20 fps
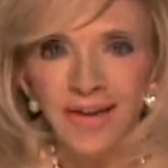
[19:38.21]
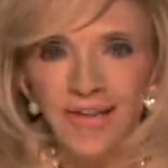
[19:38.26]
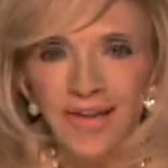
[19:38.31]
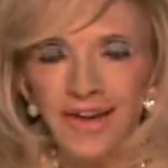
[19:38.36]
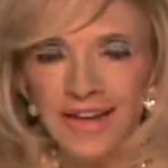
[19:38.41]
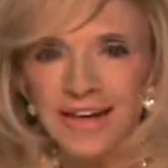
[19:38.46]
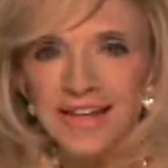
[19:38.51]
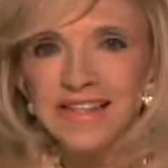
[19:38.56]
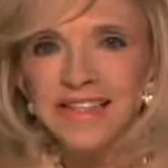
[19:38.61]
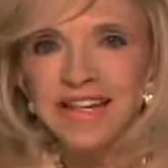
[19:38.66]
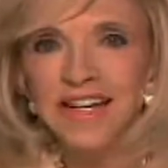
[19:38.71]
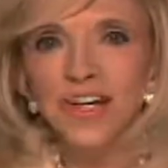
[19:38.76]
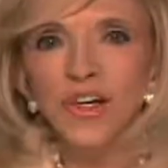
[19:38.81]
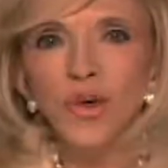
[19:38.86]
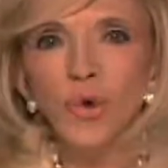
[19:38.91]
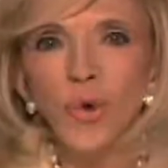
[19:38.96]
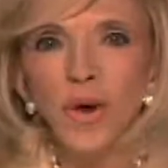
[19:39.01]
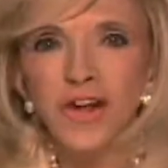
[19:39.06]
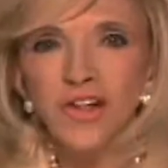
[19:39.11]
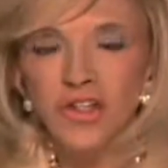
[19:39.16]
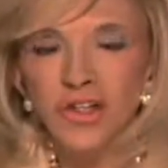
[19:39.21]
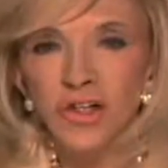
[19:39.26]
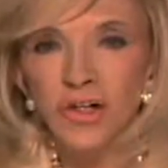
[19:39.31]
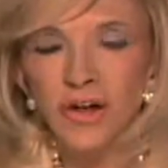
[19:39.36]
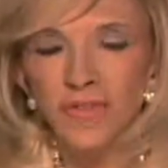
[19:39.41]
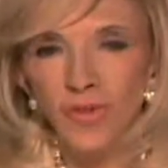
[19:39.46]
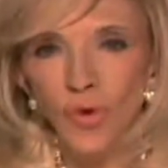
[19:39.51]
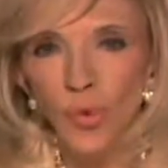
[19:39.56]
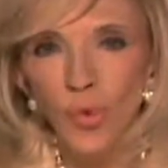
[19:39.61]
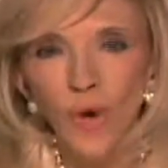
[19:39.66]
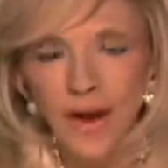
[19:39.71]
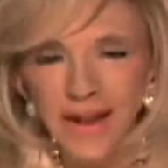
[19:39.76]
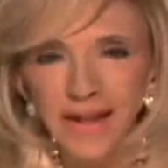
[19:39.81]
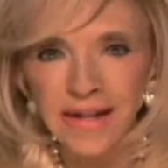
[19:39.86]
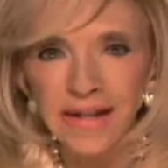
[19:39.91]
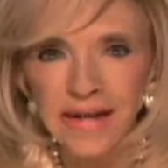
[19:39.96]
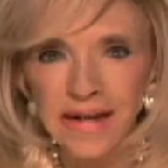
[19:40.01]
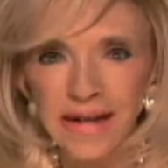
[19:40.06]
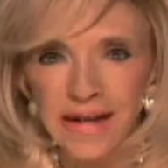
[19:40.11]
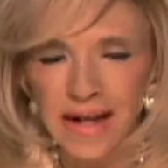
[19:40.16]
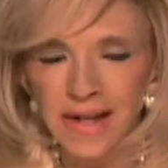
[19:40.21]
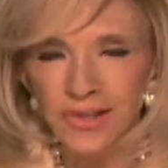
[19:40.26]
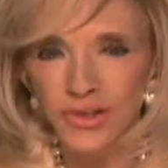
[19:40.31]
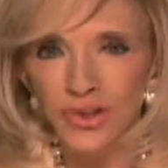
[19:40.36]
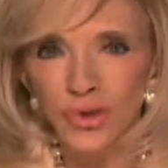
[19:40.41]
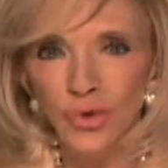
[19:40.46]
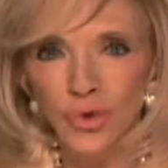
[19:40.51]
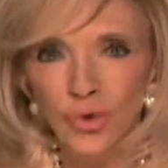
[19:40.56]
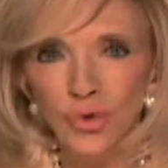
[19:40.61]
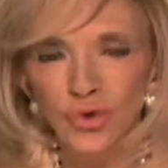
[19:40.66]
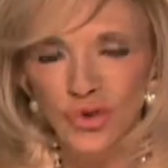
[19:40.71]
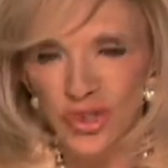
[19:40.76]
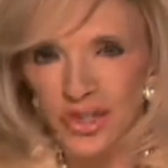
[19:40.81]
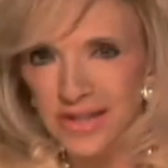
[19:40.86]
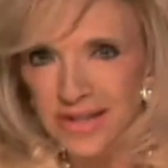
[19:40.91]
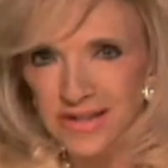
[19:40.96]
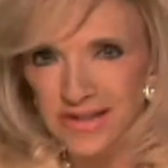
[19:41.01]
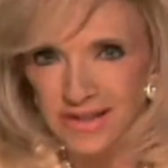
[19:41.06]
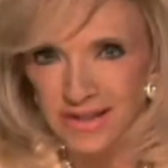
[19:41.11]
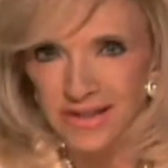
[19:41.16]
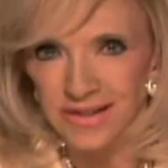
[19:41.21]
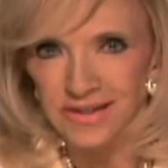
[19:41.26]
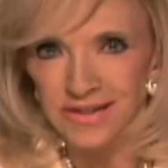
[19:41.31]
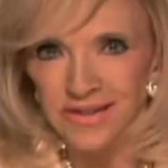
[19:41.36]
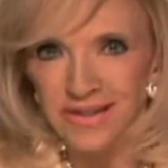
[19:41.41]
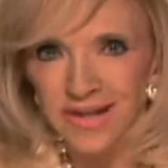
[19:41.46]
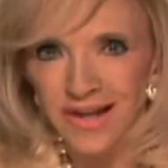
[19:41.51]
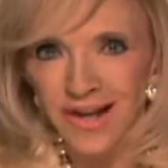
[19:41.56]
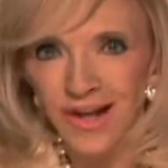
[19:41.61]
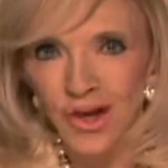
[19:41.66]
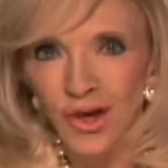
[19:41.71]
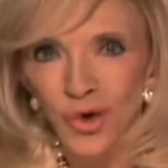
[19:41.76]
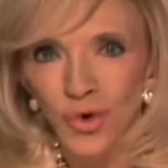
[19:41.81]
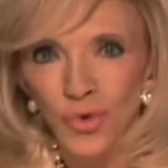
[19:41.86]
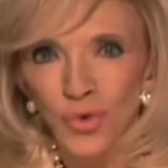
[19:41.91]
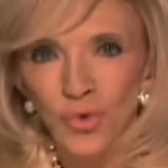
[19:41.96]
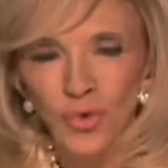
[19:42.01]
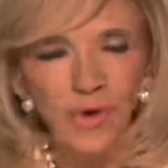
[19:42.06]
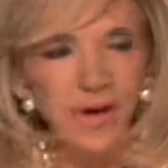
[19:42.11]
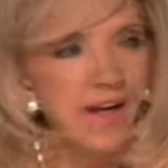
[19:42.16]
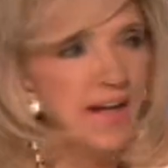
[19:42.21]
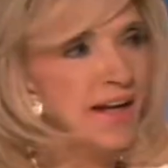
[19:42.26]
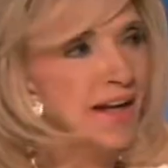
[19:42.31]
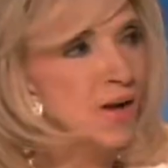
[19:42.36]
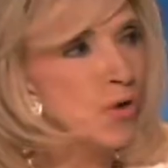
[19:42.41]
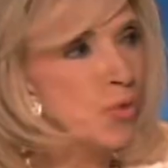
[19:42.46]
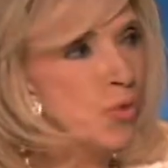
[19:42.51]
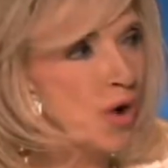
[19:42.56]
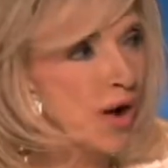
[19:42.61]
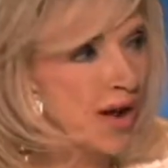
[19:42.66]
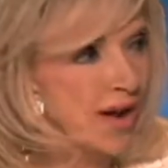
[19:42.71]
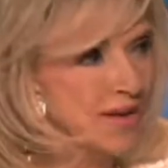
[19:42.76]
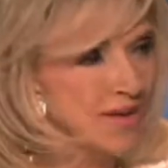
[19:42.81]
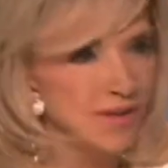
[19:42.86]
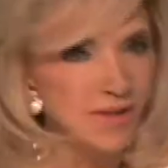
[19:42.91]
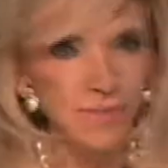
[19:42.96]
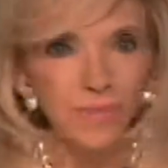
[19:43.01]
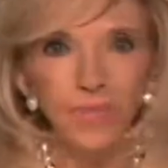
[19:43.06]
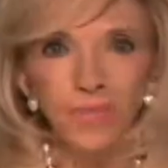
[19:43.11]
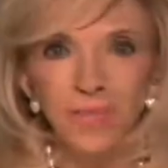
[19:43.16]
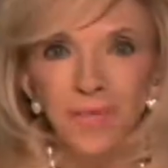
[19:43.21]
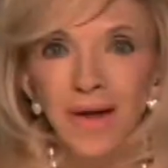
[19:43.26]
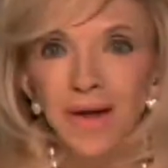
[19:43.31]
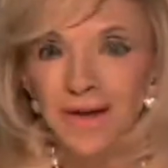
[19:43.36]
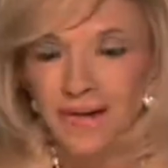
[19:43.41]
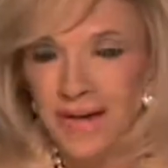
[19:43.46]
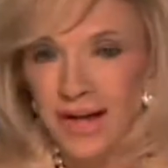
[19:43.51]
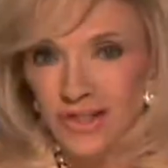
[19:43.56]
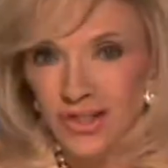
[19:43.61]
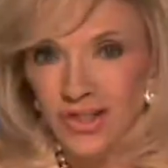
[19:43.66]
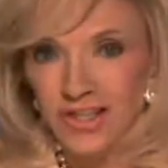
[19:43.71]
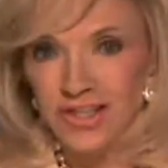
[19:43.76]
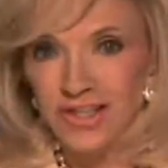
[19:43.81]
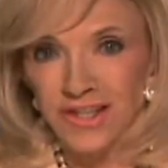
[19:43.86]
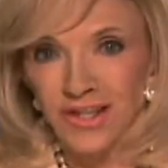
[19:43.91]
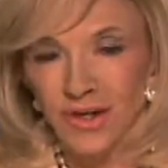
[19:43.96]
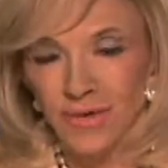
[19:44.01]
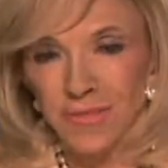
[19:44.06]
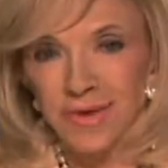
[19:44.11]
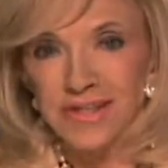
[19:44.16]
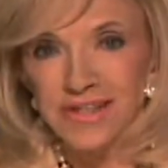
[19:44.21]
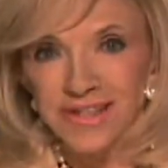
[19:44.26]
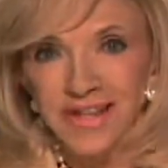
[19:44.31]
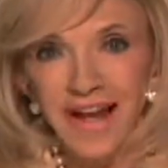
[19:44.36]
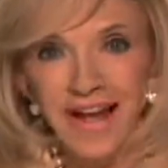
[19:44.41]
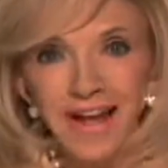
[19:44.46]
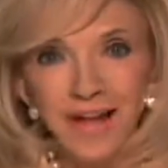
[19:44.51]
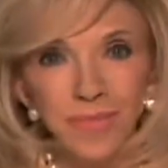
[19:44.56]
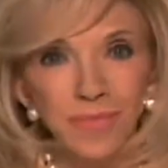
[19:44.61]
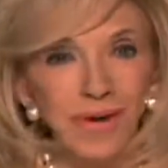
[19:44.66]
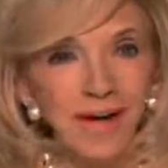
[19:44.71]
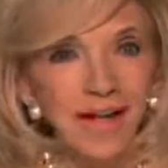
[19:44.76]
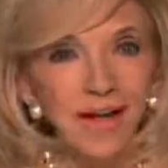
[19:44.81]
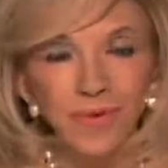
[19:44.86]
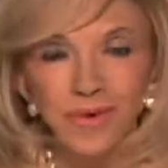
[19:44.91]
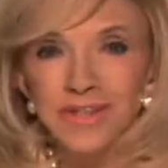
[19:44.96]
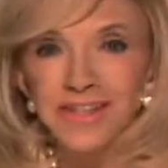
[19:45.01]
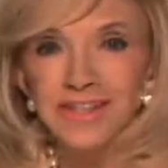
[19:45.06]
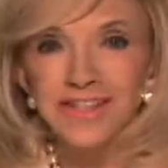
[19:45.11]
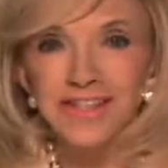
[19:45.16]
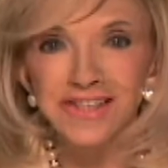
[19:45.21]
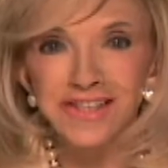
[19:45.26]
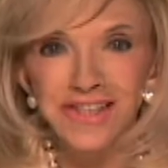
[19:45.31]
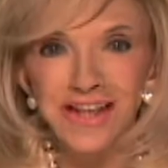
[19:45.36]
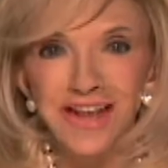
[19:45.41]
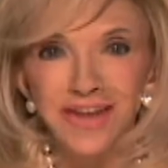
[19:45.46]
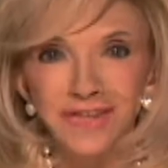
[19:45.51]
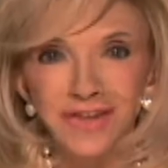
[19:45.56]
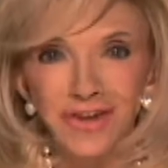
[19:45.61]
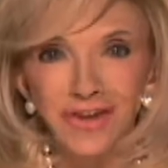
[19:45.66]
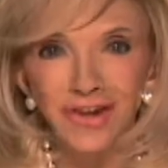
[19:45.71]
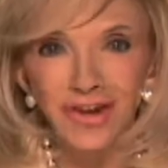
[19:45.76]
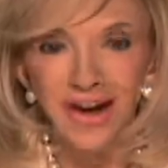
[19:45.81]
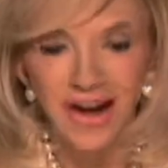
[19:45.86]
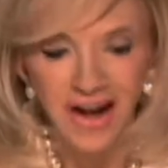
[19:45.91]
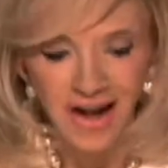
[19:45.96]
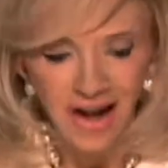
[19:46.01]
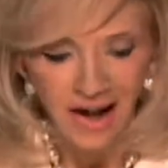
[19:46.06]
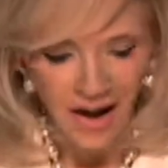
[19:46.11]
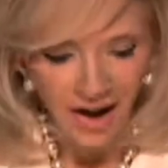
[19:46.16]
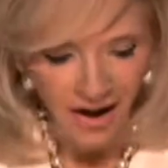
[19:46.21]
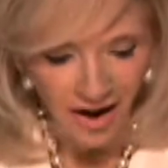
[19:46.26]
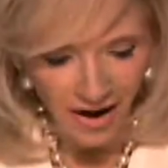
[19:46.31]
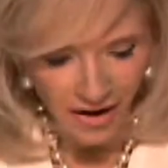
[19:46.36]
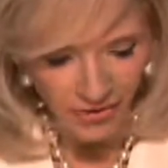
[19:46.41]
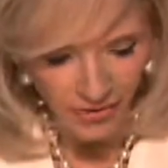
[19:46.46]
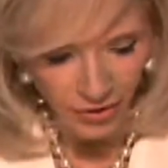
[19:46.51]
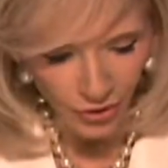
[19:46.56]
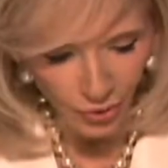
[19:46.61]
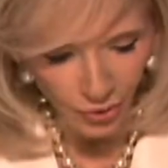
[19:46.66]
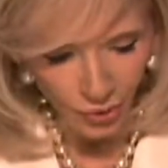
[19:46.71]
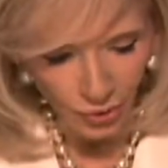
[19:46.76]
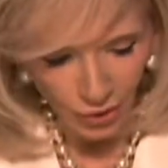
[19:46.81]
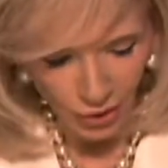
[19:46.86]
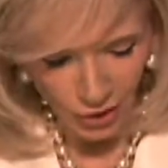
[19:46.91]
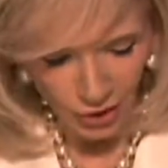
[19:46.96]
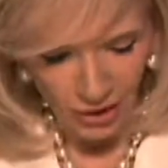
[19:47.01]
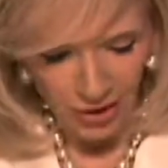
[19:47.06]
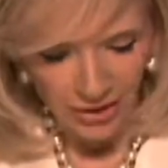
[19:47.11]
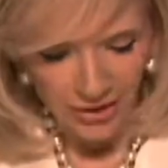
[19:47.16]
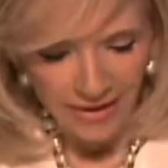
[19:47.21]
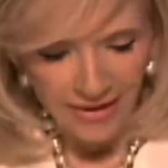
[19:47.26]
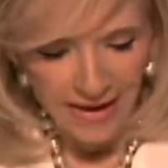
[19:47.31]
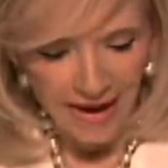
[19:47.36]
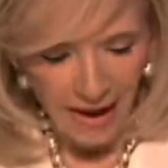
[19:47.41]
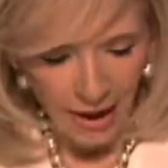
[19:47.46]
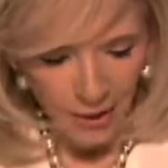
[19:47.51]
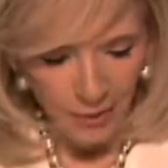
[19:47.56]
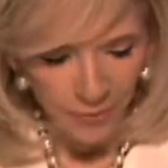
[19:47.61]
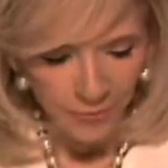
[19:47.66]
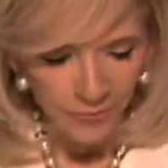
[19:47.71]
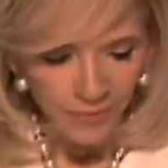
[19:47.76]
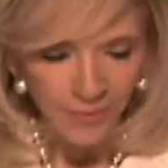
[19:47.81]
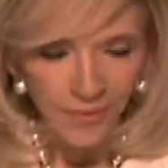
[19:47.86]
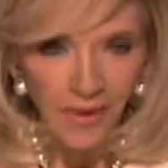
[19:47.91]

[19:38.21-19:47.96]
of awakening as to who Jesus really was. Not just their Messiah, but he was the Savior of the world. Now,